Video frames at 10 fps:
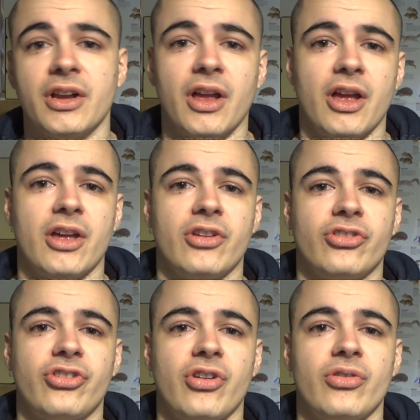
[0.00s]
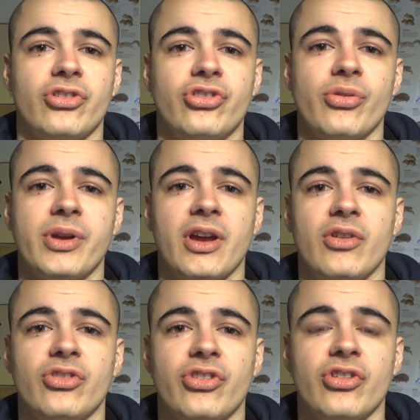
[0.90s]
Uh, so the story
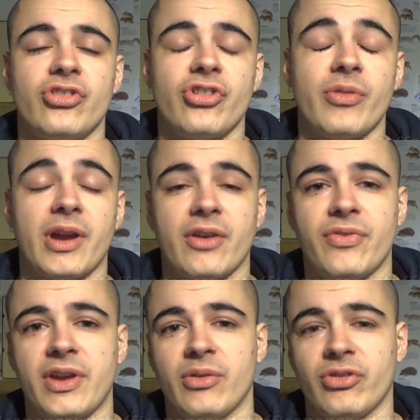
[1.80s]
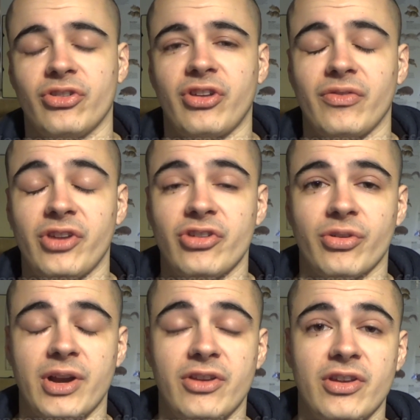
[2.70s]
goes that during, I think it was the seventies
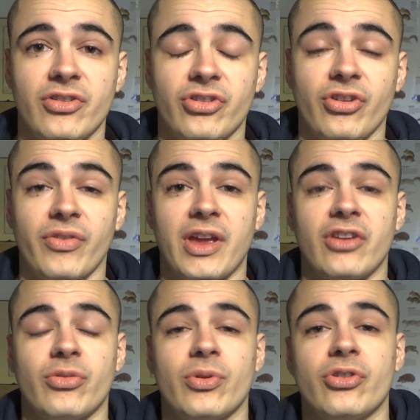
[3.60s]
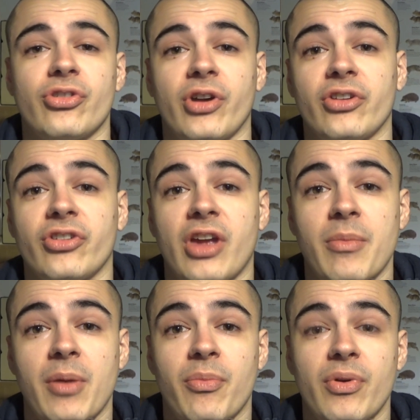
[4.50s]
or eighties, the Soviets were trying to
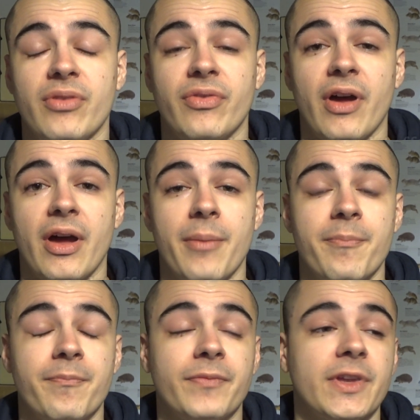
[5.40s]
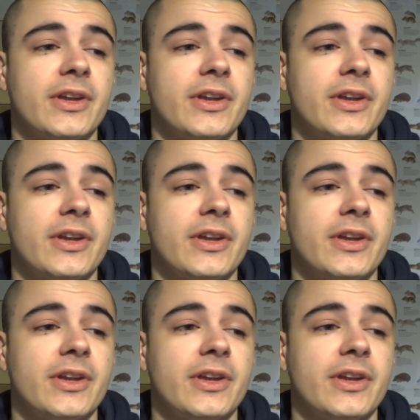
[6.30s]
come up with um,